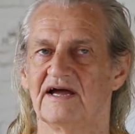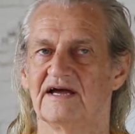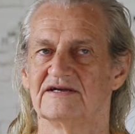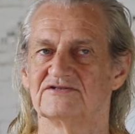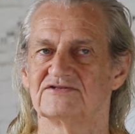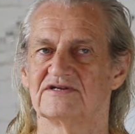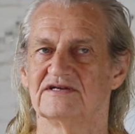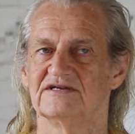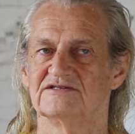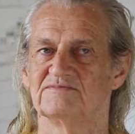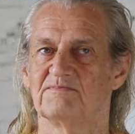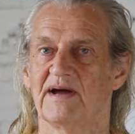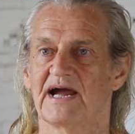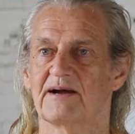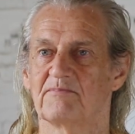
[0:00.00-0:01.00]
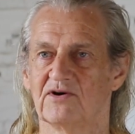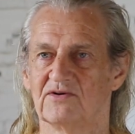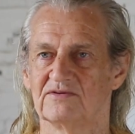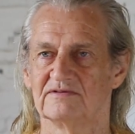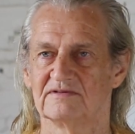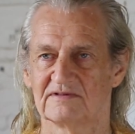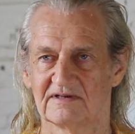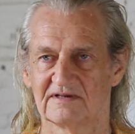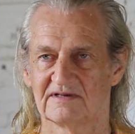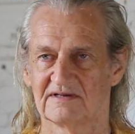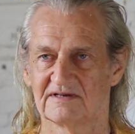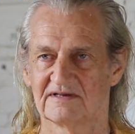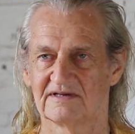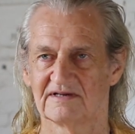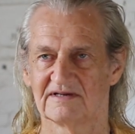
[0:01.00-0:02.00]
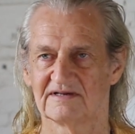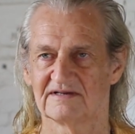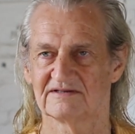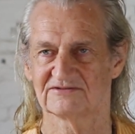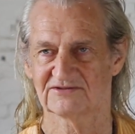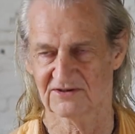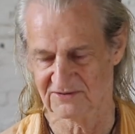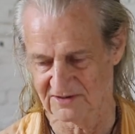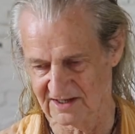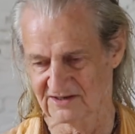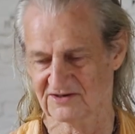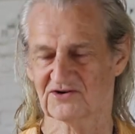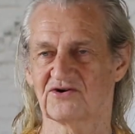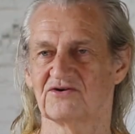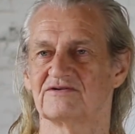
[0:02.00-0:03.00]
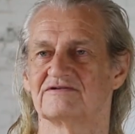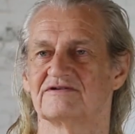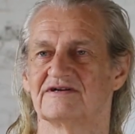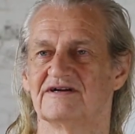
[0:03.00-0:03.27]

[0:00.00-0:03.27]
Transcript: as his backbone. So there you go.